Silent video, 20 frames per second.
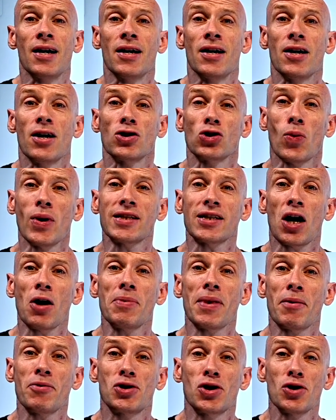As always, I hope
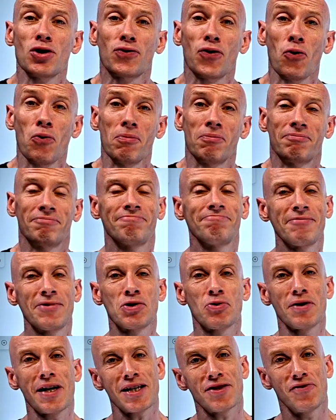that was useful. Until
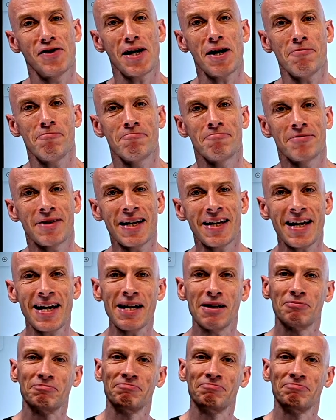next video, take care.